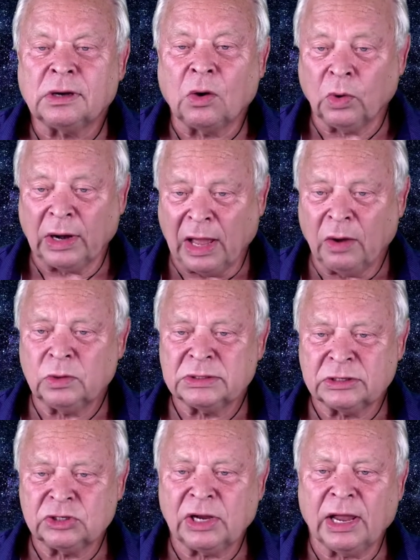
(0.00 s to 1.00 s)
Now, when I
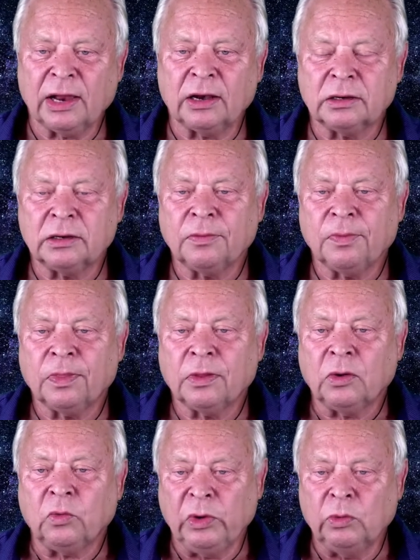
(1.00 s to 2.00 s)
was a child,
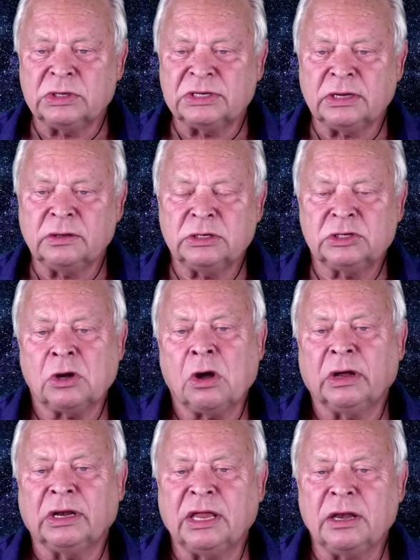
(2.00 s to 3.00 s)
we would sing this
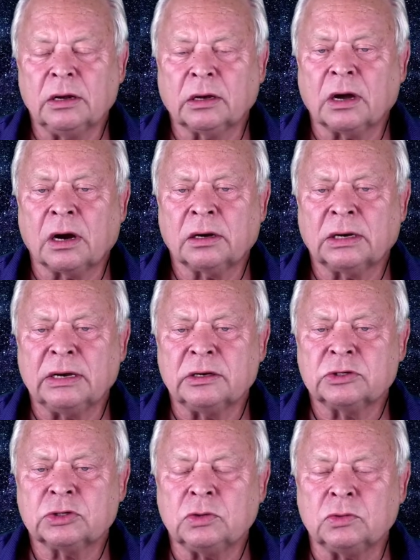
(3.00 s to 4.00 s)
song in kindergarten and
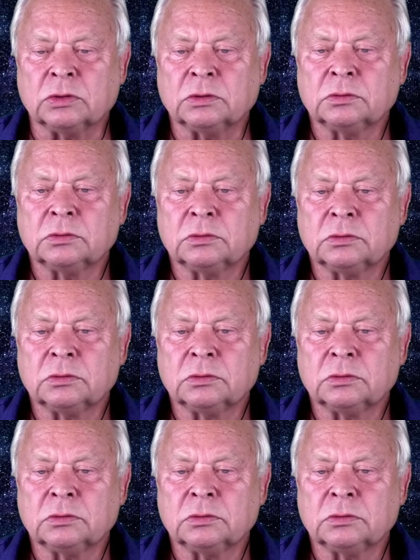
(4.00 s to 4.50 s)
in school.